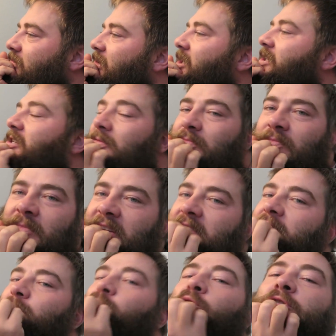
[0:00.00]
Gotta get, make
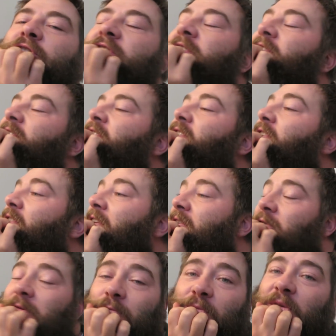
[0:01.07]
some more chins in there.
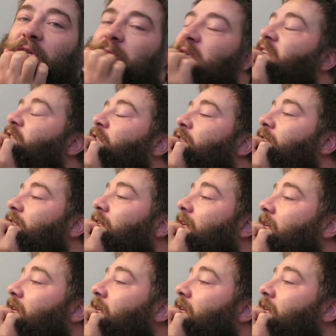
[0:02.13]
That's what my chin looks